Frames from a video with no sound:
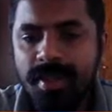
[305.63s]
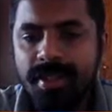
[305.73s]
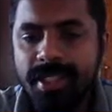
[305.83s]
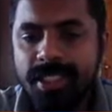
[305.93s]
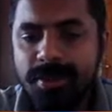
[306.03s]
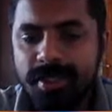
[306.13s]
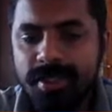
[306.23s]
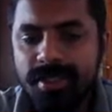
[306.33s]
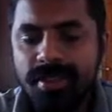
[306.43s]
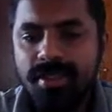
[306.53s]
Next
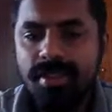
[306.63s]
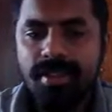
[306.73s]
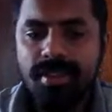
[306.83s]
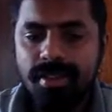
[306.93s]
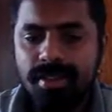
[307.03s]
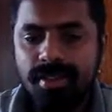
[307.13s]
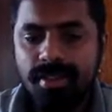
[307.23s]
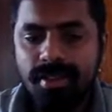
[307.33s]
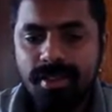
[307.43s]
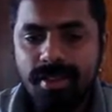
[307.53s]
puzzle,
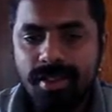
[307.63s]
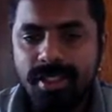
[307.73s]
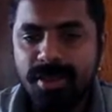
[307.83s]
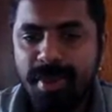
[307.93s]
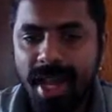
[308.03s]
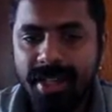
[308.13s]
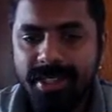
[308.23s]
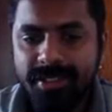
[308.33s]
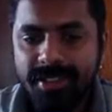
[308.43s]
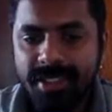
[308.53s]
It's a back
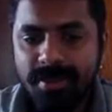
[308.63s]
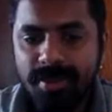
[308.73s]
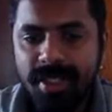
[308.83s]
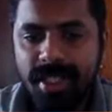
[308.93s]
rank checkmate,